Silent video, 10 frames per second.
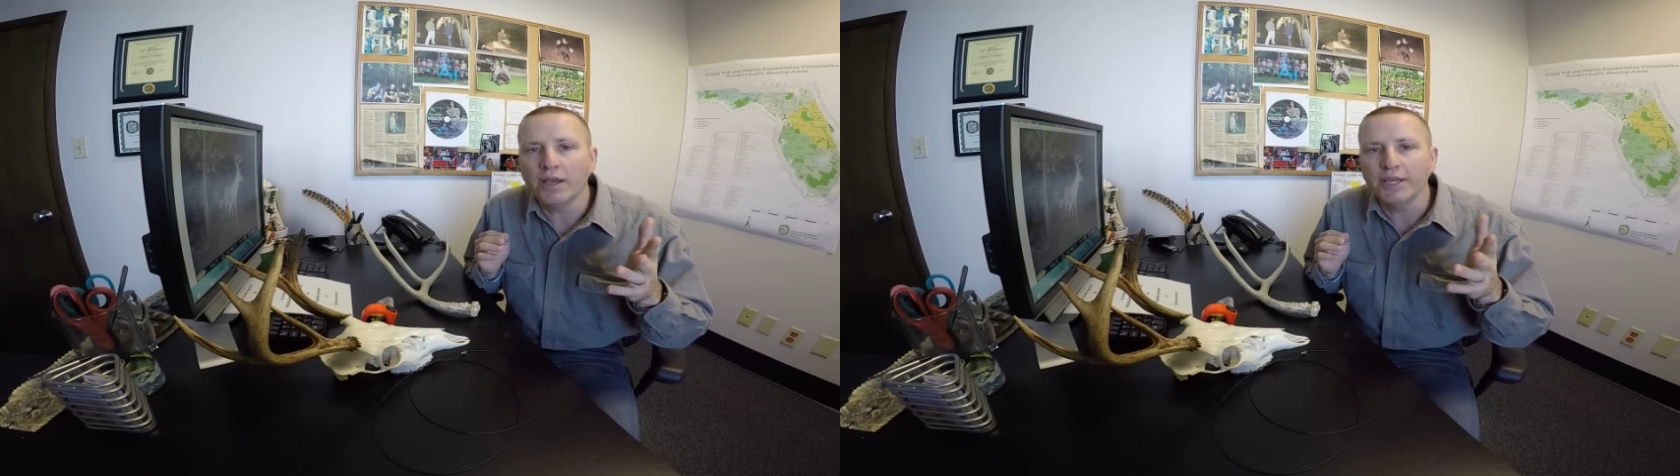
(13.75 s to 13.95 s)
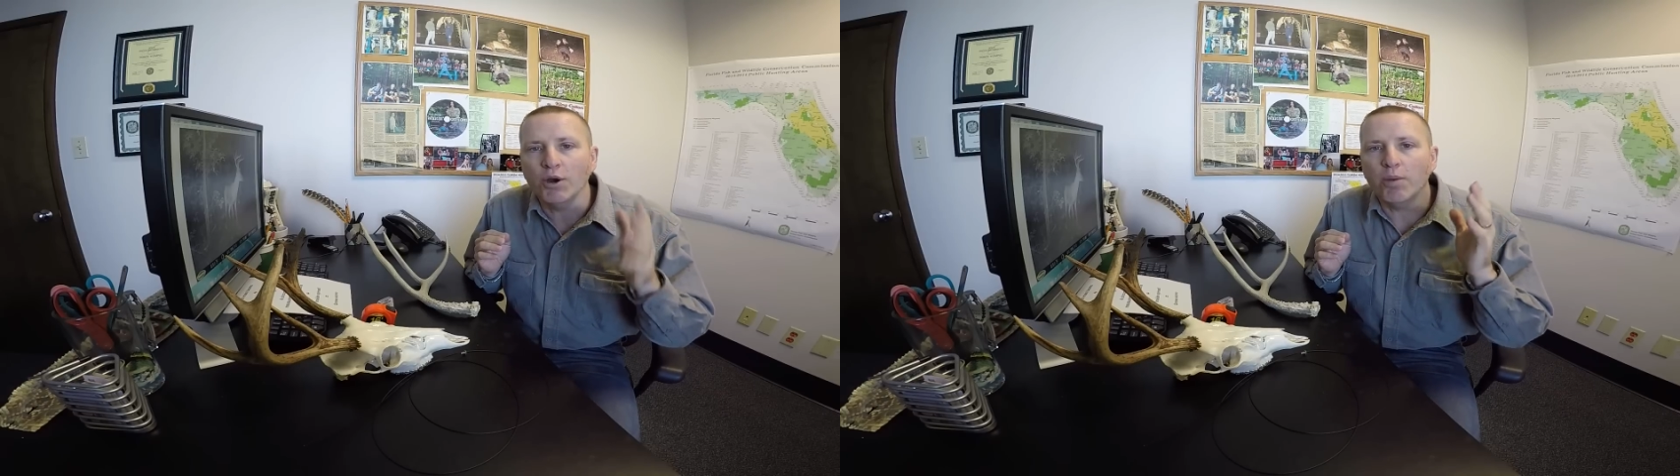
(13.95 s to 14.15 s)

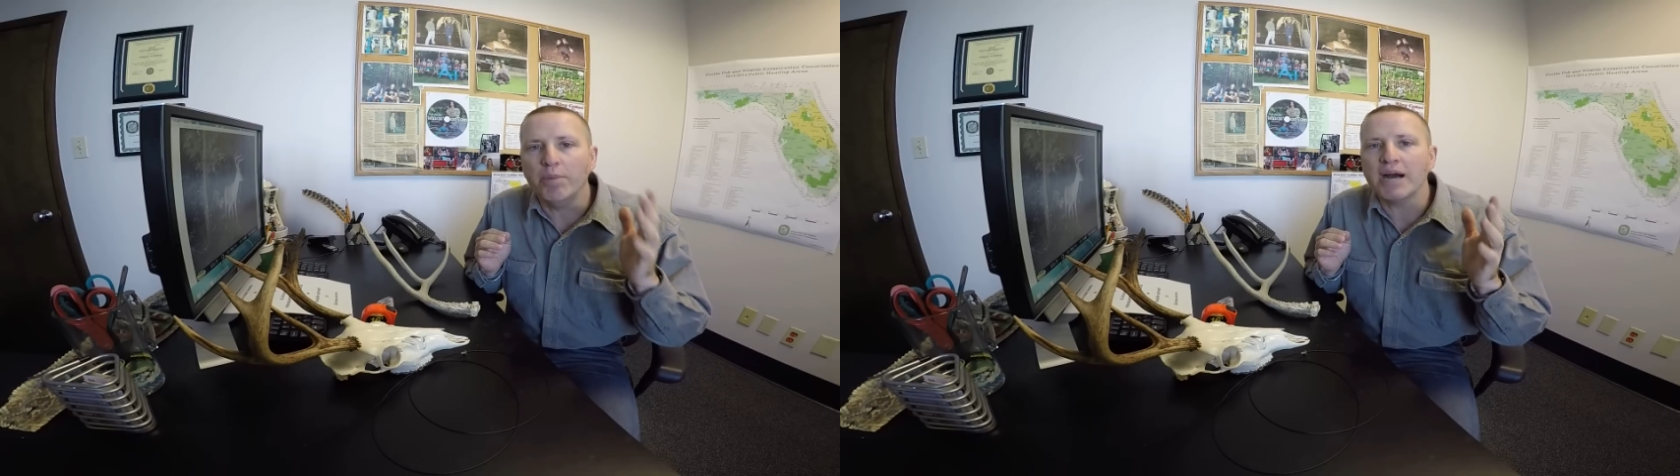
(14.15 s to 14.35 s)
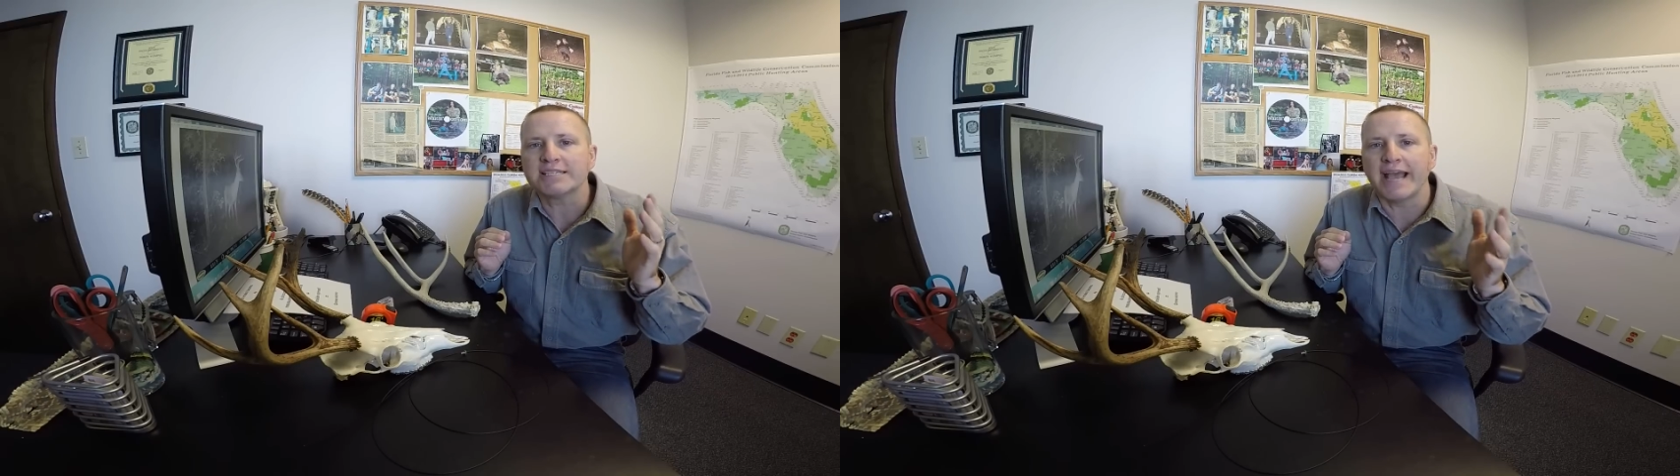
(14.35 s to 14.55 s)
a
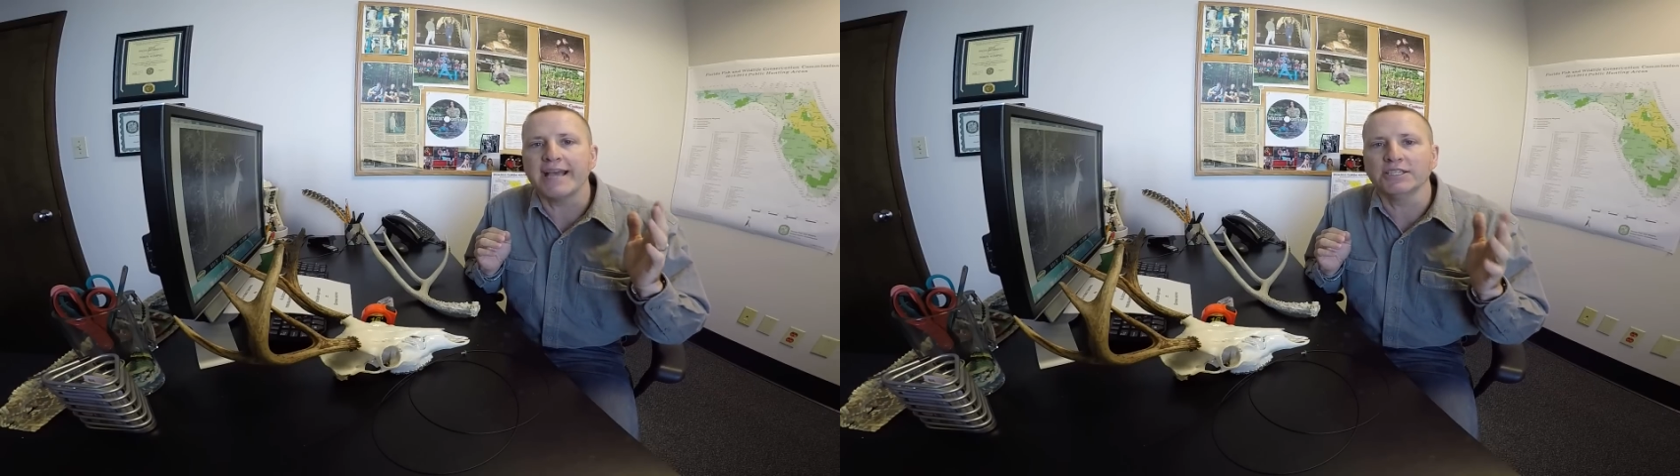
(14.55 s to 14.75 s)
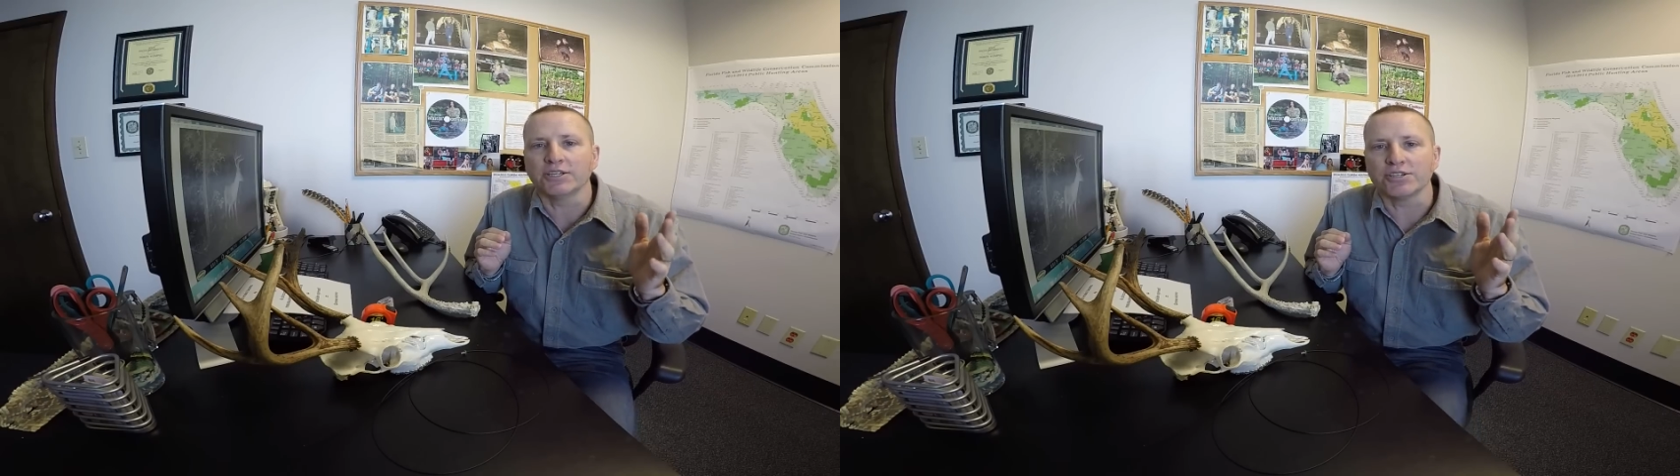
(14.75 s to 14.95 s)
buck's
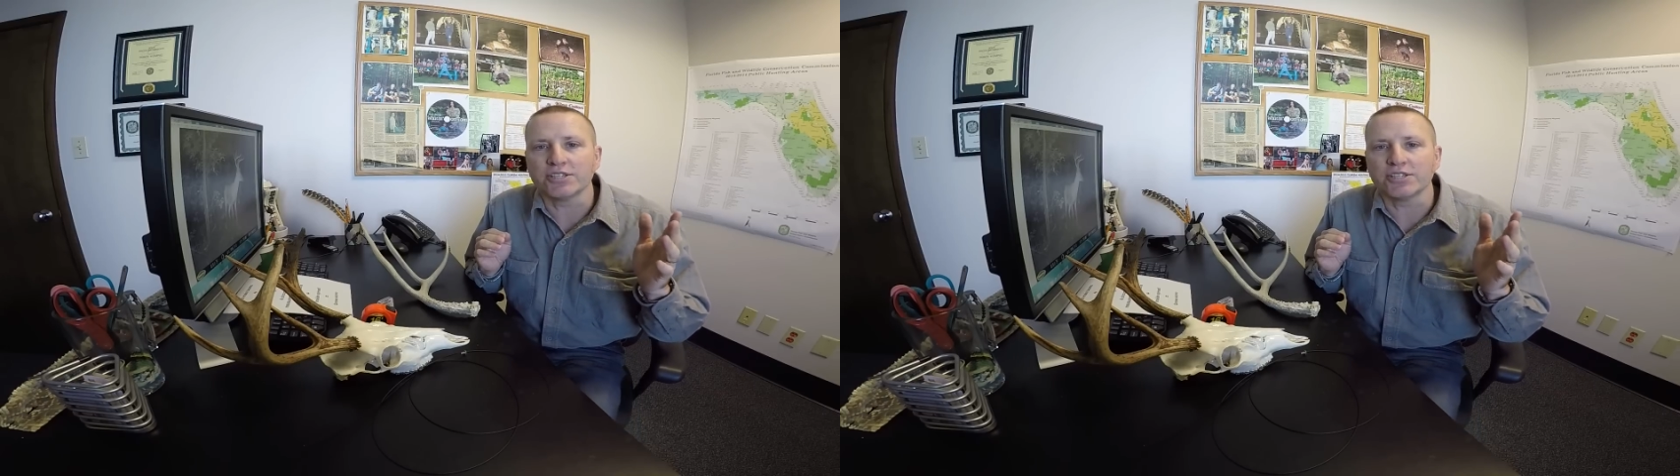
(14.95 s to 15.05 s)
antlers,